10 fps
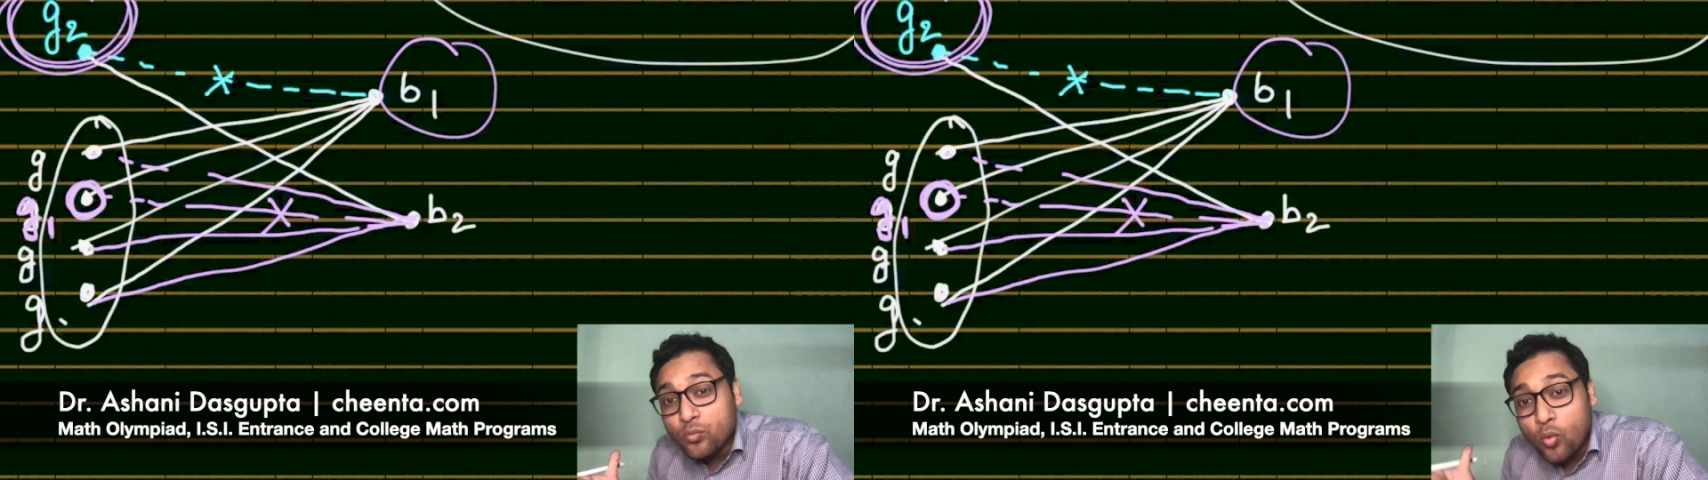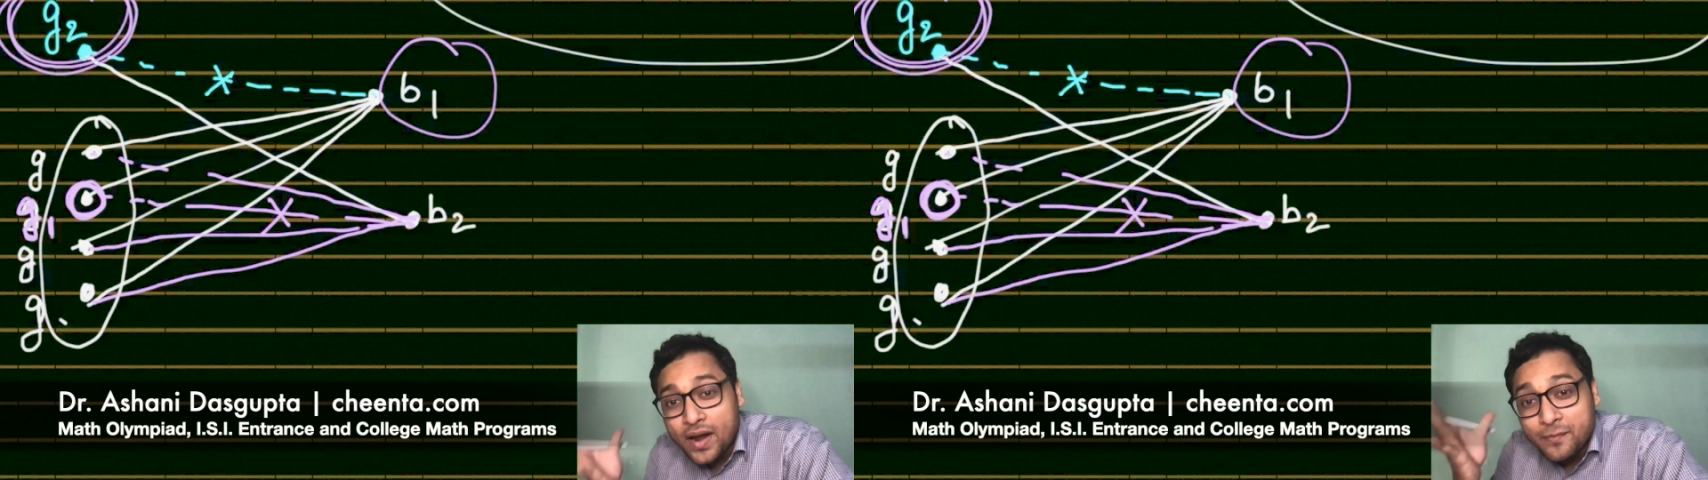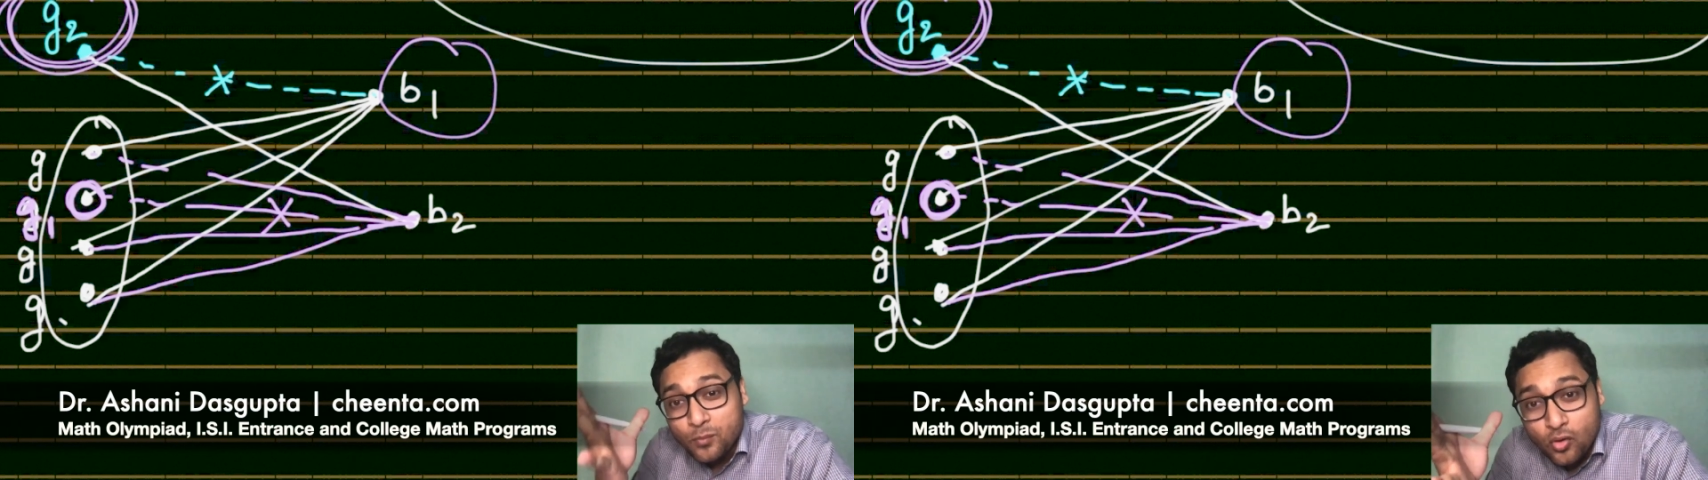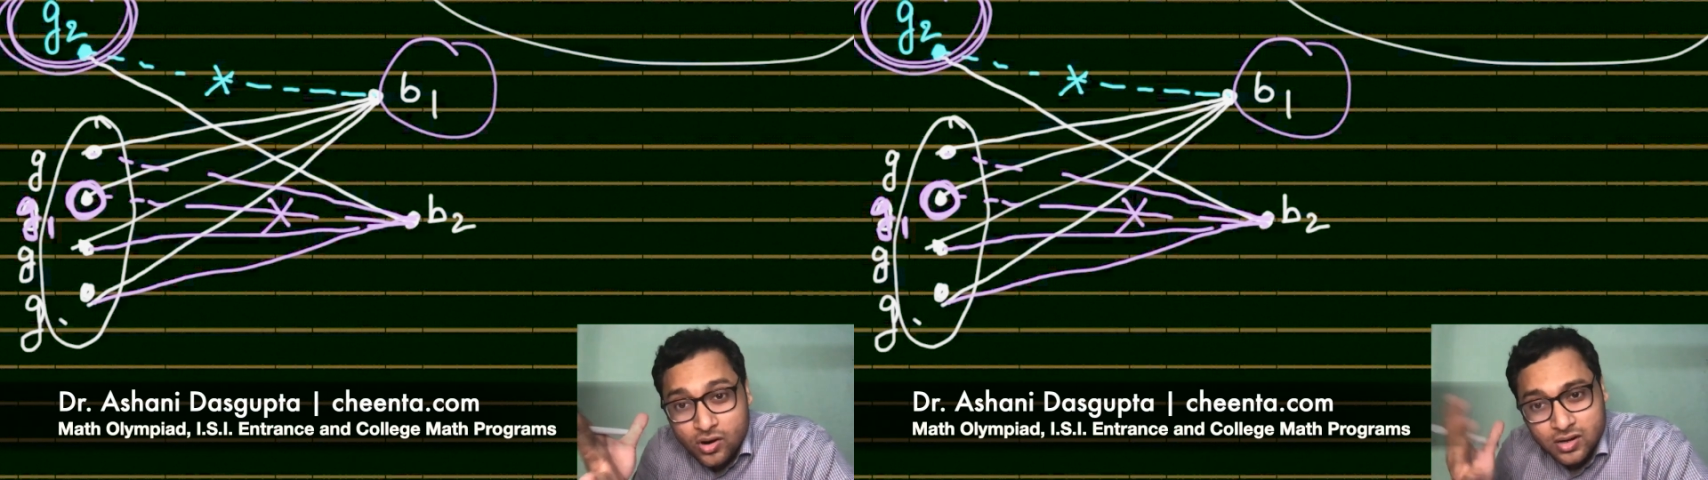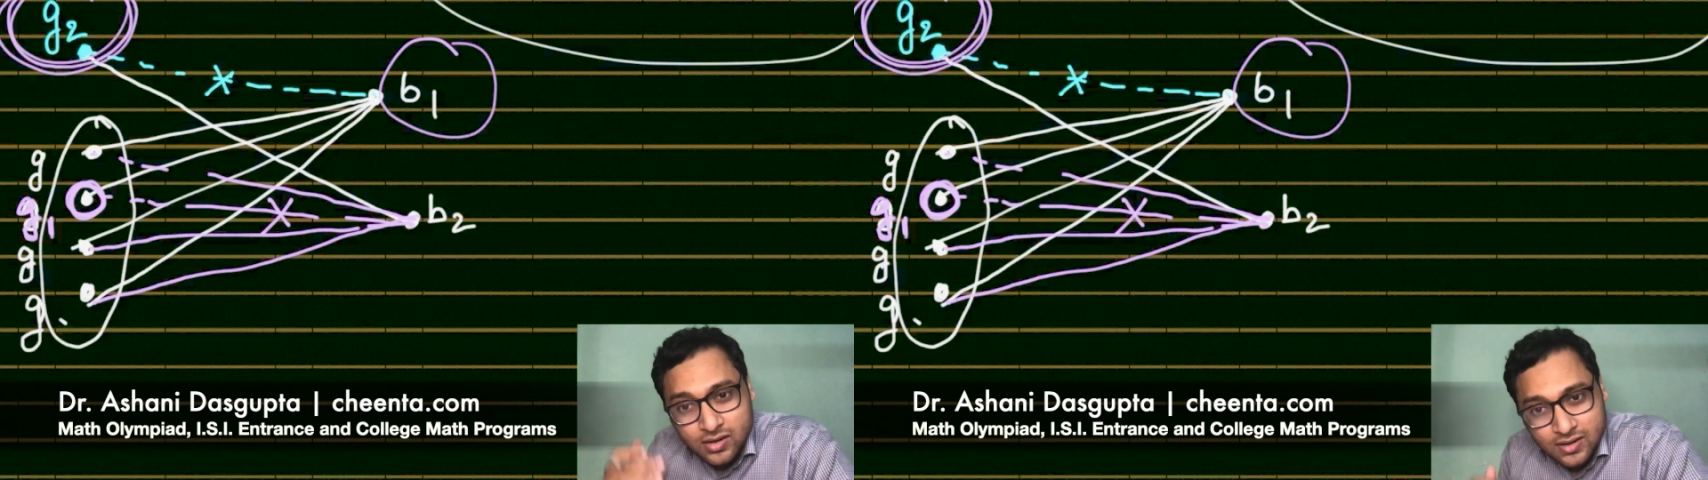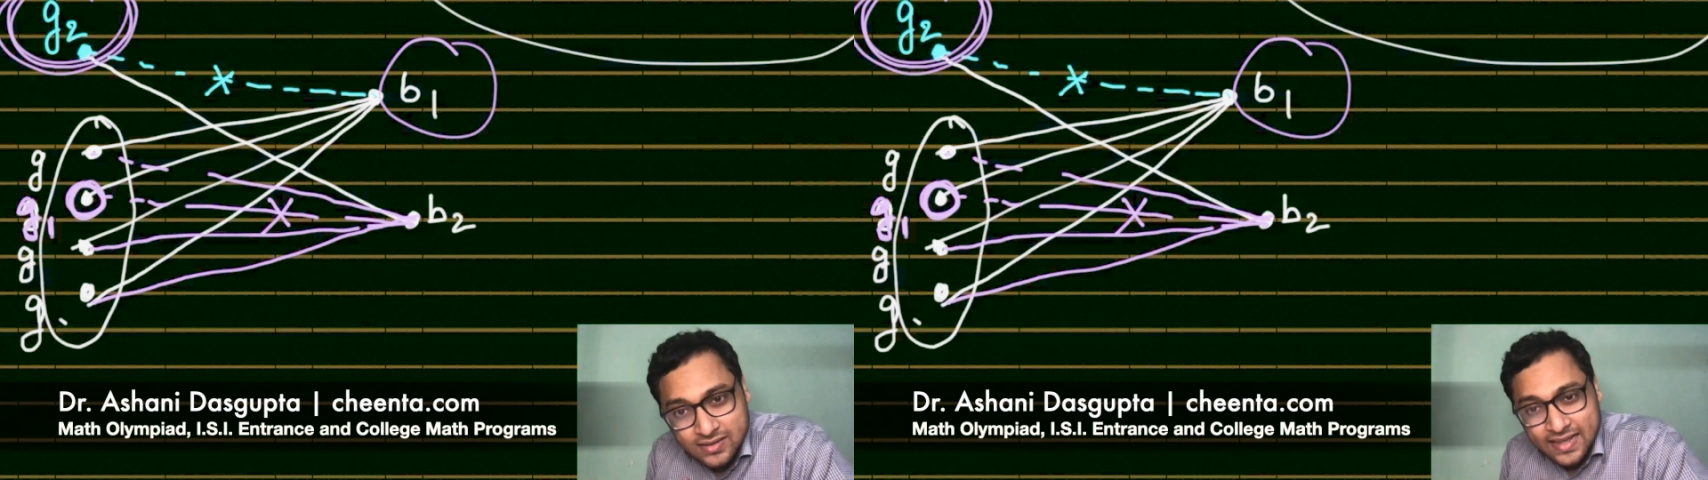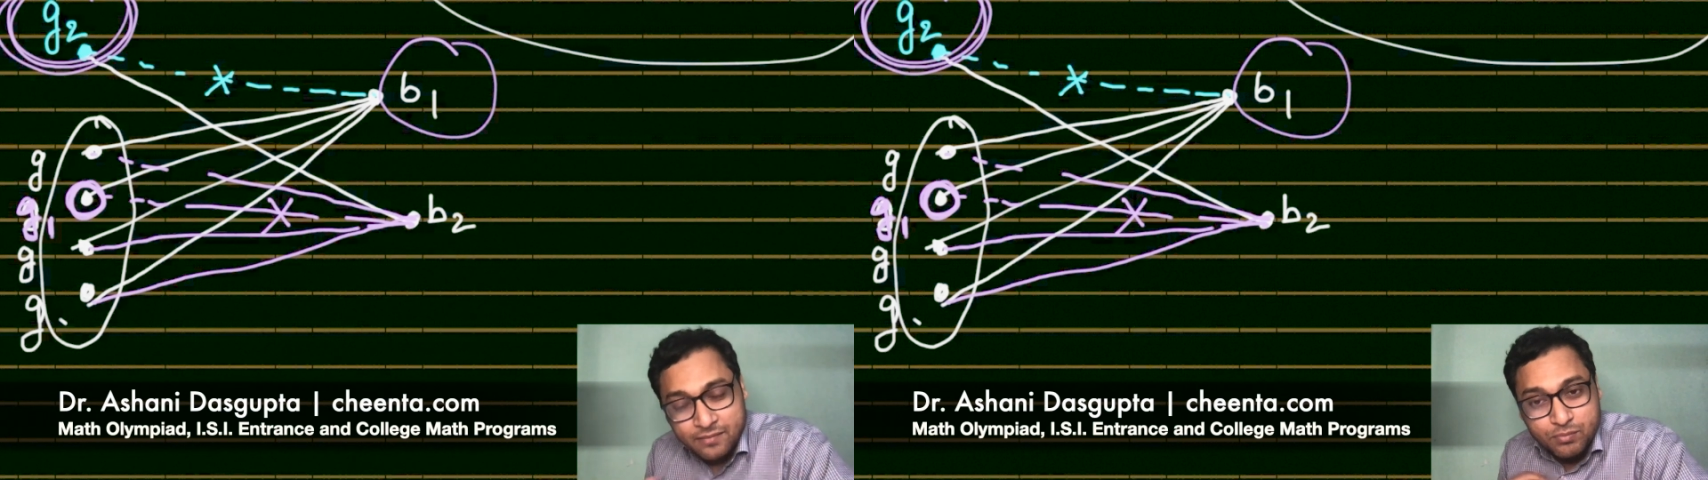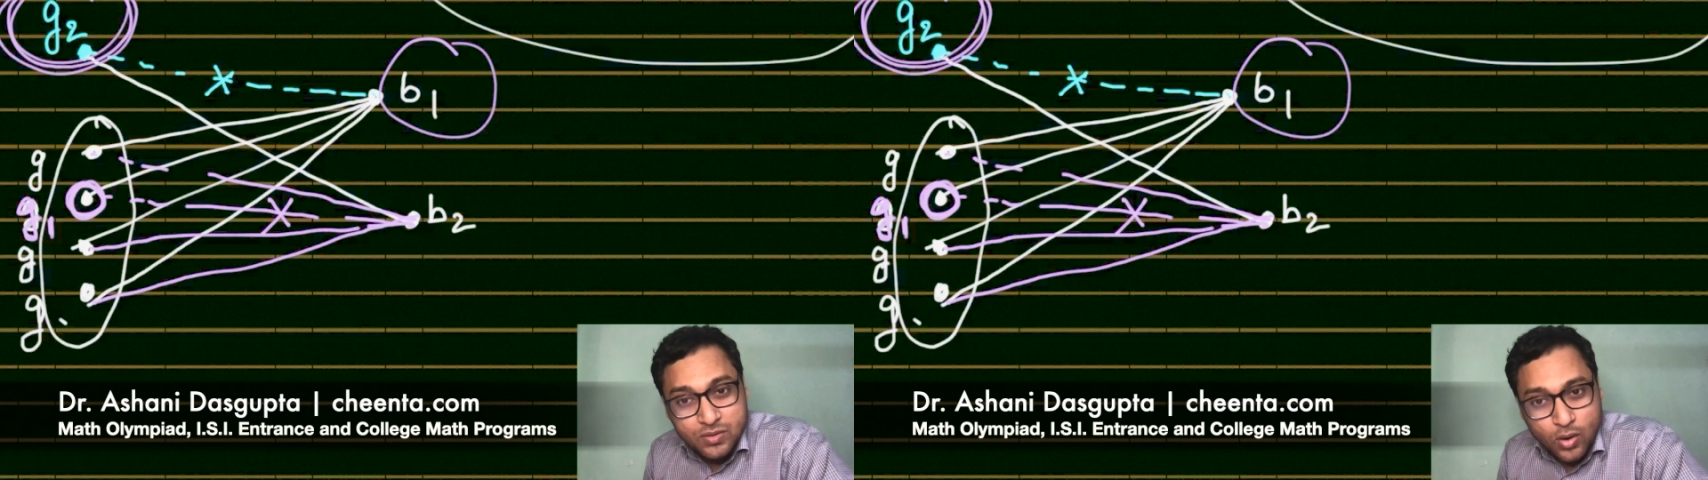one more girl
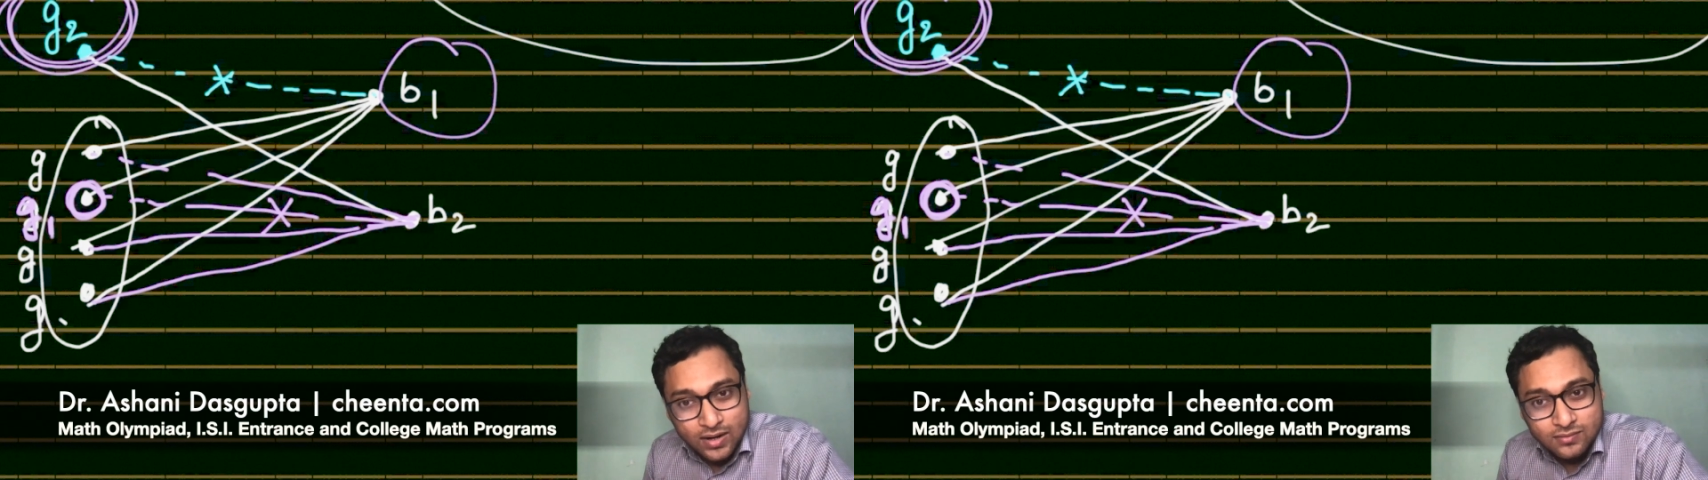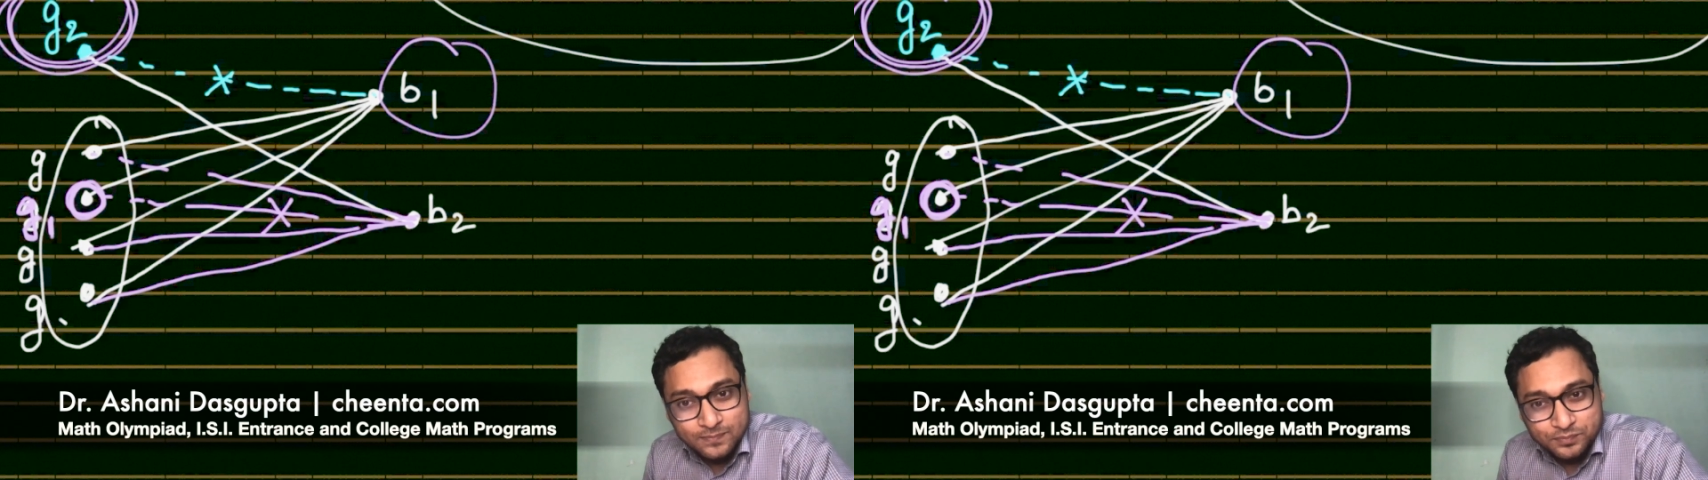than B1?